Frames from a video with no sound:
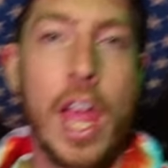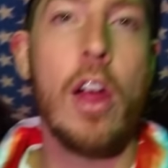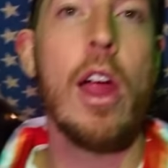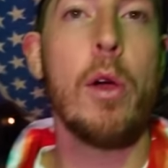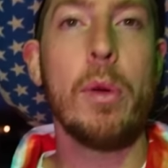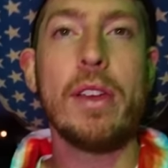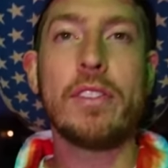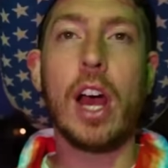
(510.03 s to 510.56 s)
All
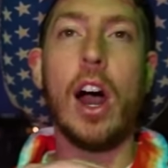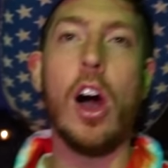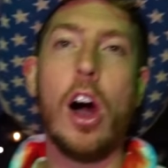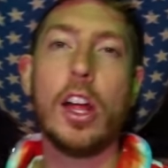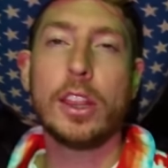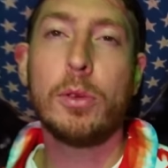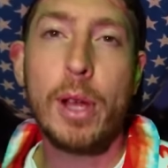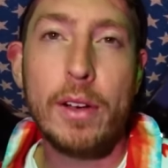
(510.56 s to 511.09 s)
right, we've got
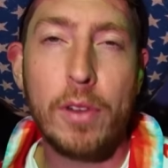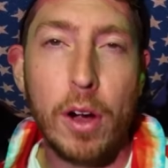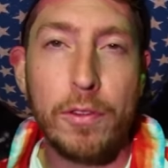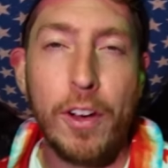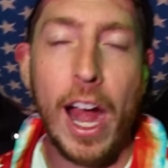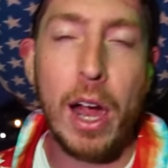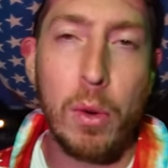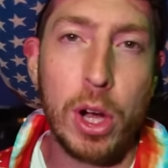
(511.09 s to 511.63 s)
all three of our
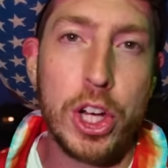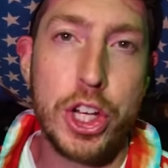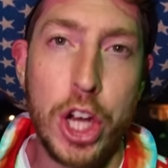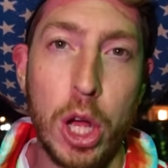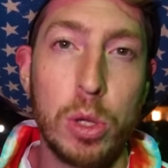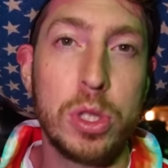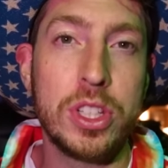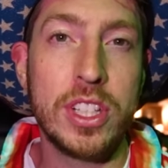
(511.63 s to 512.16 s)
fireworks
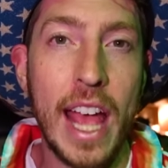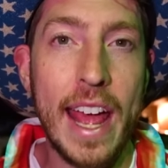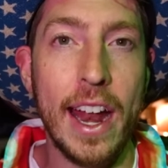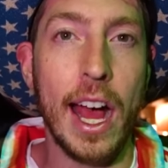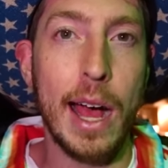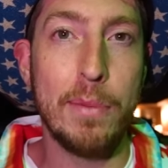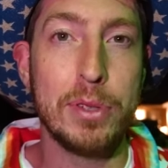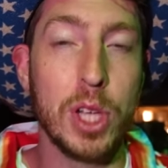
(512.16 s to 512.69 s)
shows set
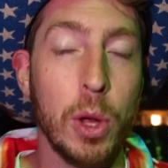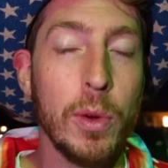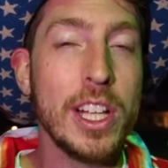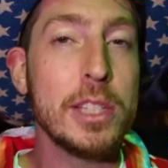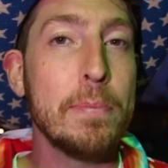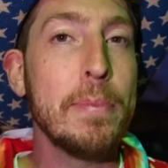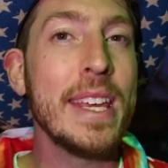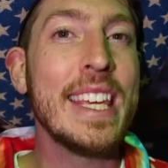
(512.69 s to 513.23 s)
up, so
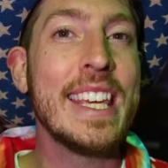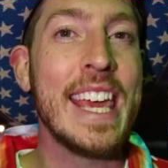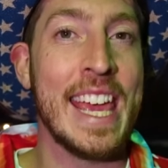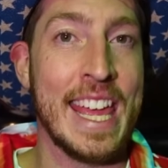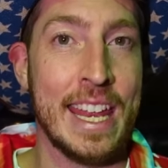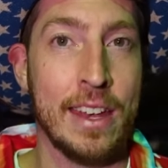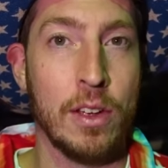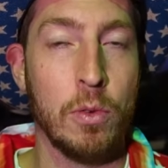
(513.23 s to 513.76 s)
let's
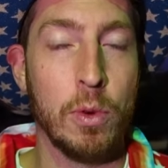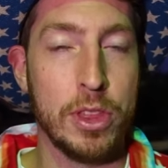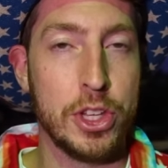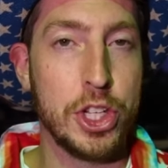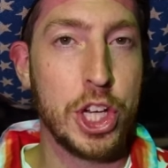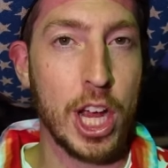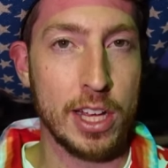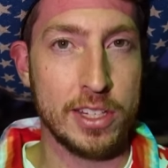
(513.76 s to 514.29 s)
begin with
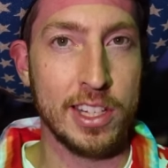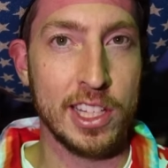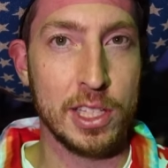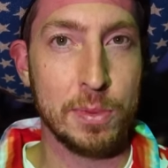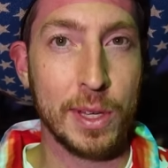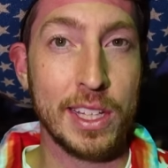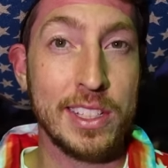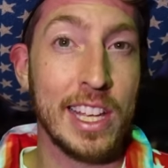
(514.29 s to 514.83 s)
Justin's
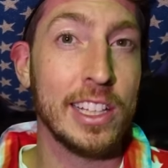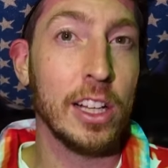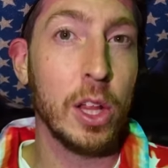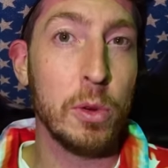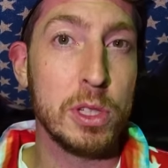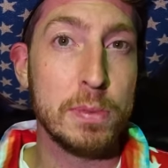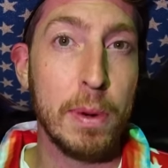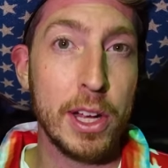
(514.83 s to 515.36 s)
because he had the
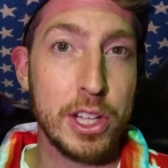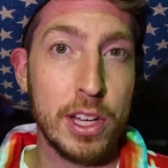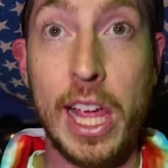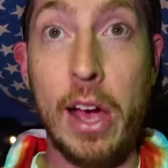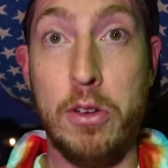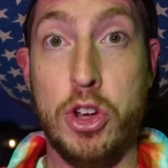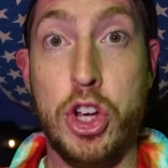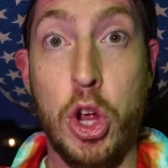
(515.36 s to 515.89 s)
lowest budget. See
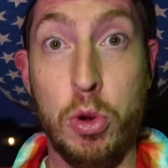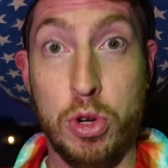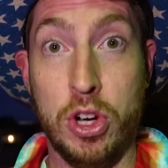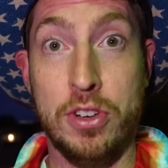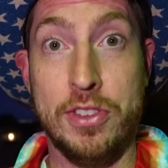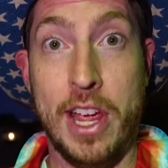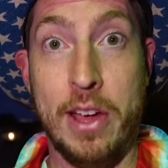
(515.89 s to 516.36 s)
how his show turns